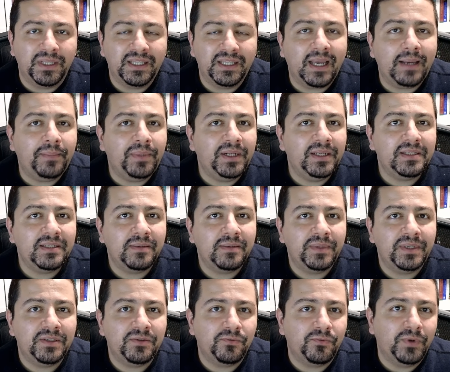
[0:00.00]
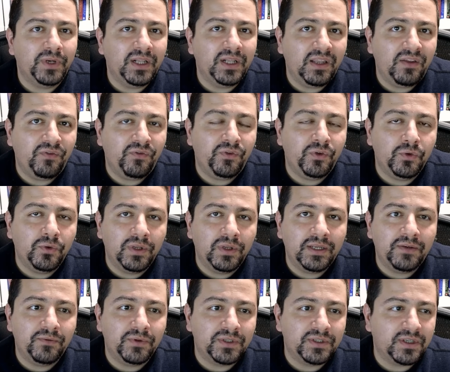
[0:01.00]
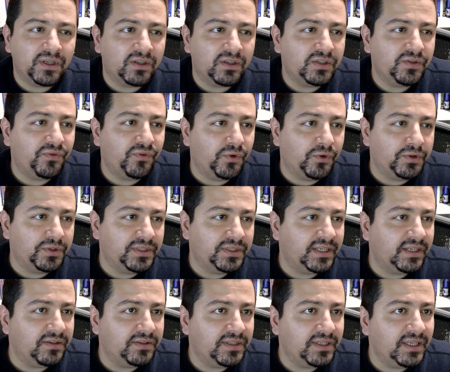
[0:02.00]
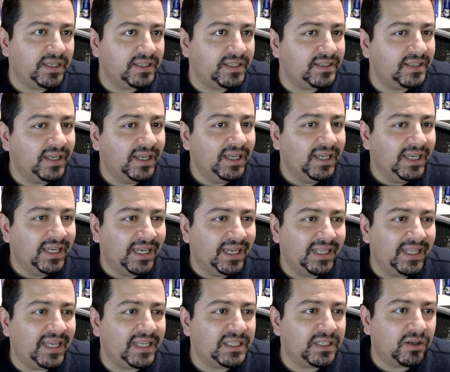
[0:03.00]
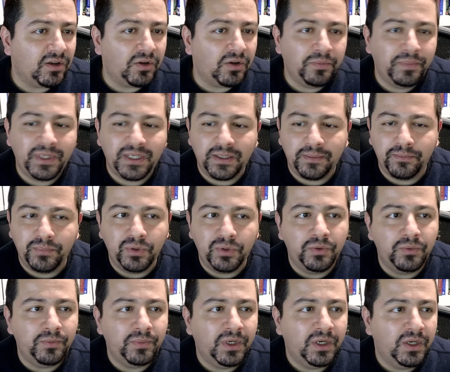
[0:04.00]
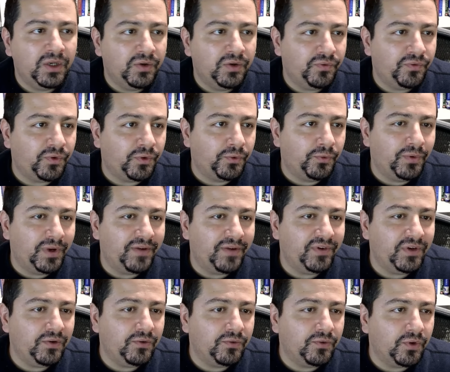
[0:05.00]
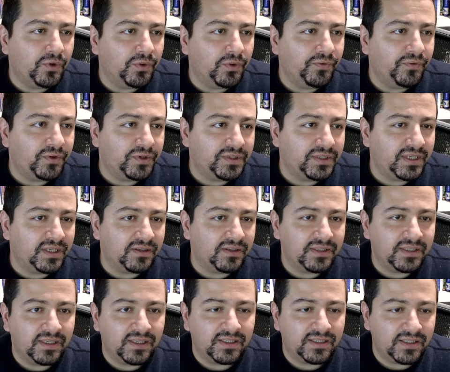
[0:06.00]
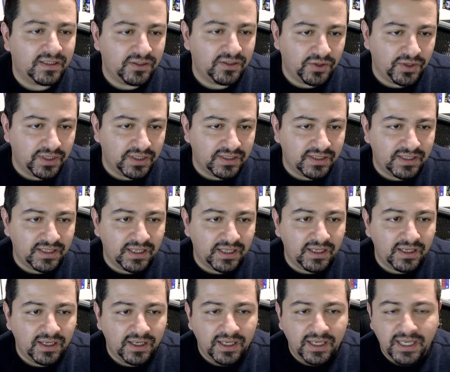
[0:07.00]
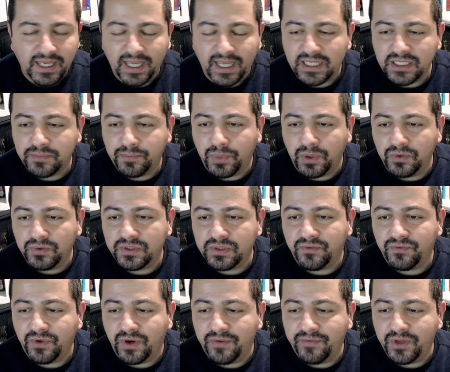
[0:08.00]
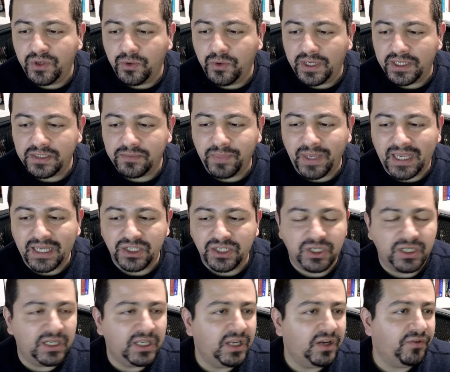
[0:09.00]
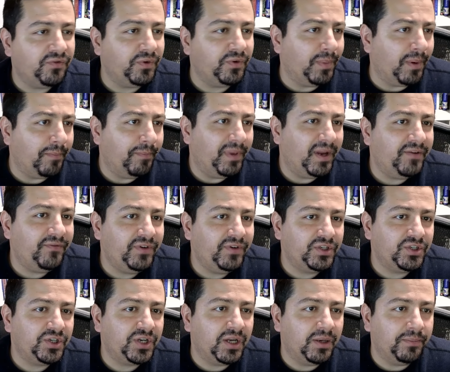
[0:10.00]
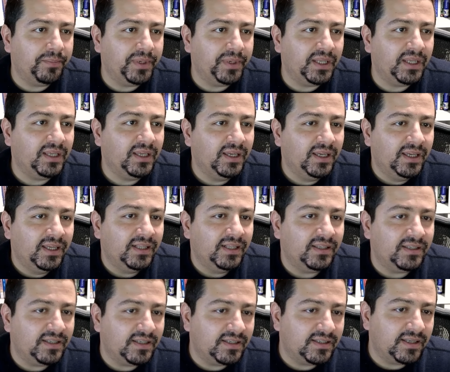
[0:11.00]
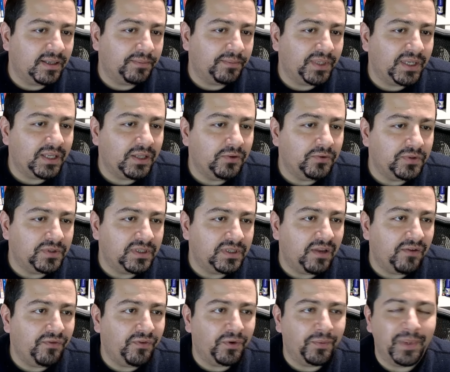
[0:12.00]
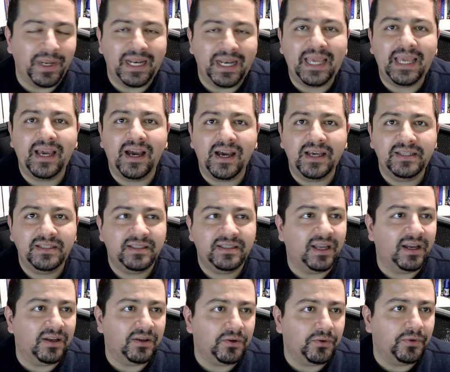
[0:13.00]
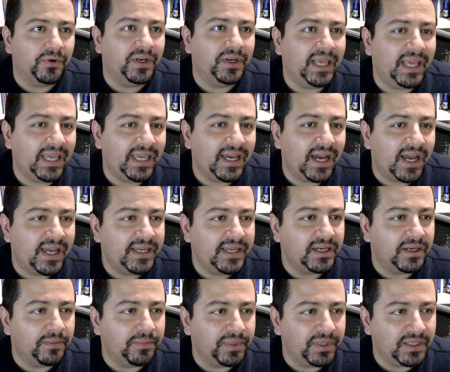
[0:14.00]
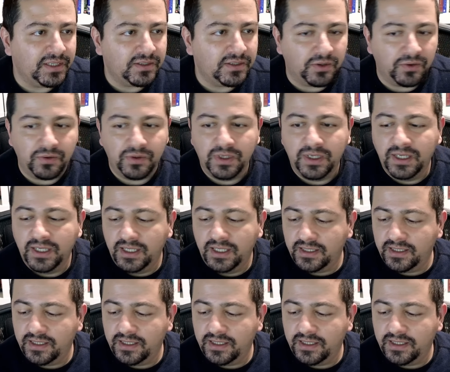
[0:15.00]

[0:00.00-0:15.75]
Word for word: metabolism is really fueling results for Celsius, and that's all been a boom for revenue growth for Celsius, as you could see explosive revenue expansion here from a beverage company. This is something you see from an AI stock or an AI company. So